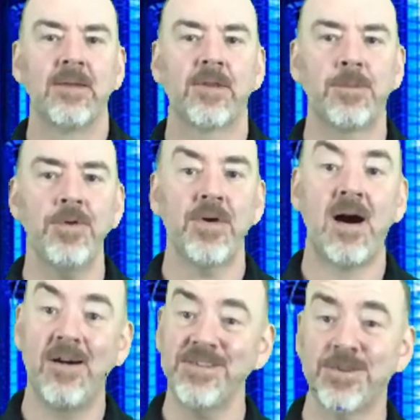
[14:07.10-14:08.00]
They're both
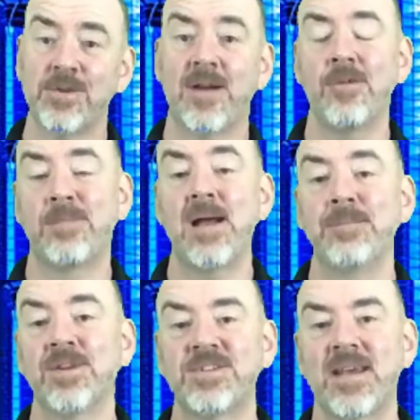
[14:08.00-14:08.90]
also covered by
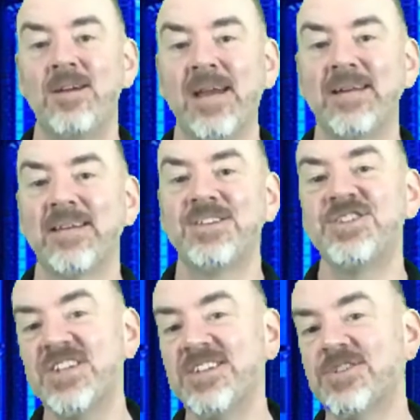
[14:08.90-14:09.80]
mil standard
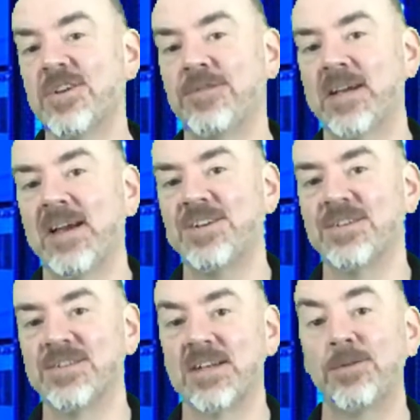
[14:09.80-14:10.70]
810G
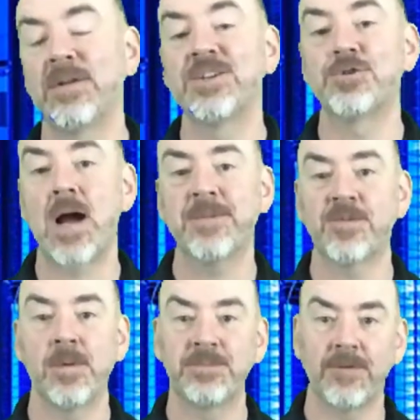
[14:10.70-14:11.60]
certifications, including drops
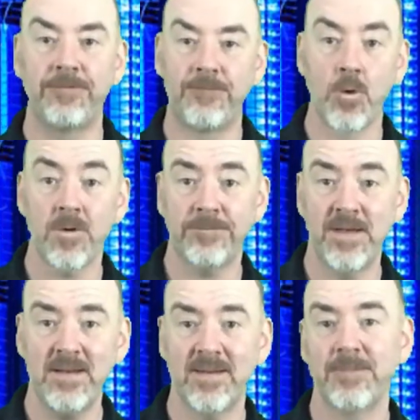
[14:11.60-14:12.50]
from up to 4
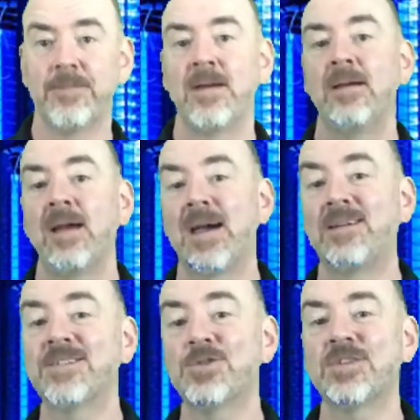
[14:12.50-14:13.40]
feet, and
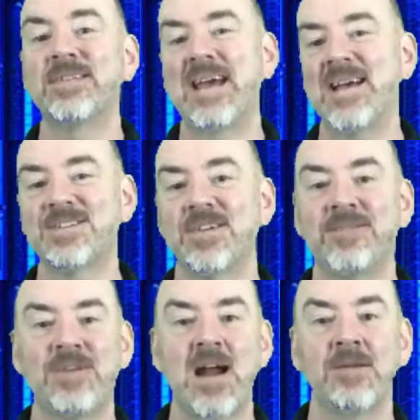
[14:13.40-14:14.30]
all sorts of nasty
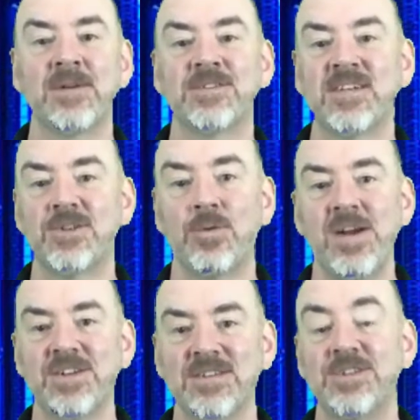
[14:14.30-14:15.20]
environmental
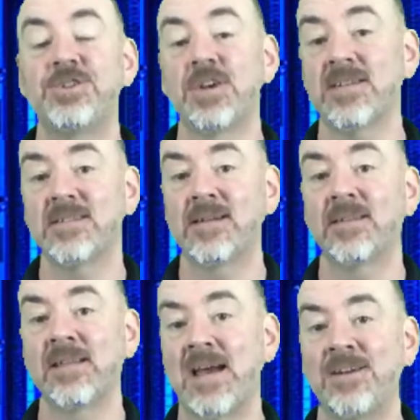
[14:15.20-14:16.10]
situations, just like
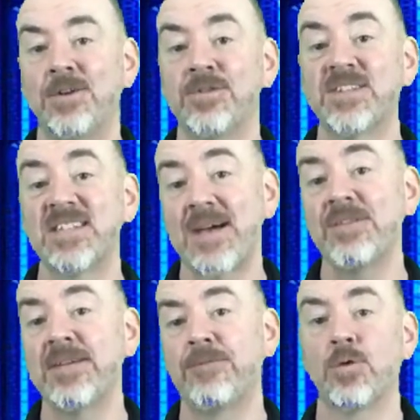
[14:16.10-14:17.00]
the Latitude
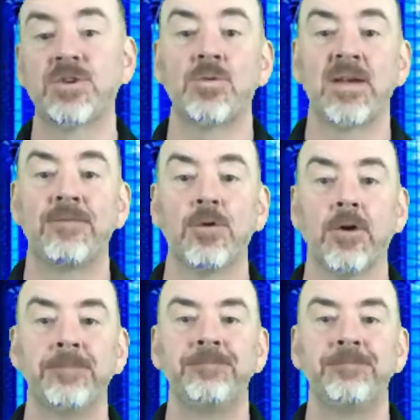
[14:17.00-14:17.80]
7424.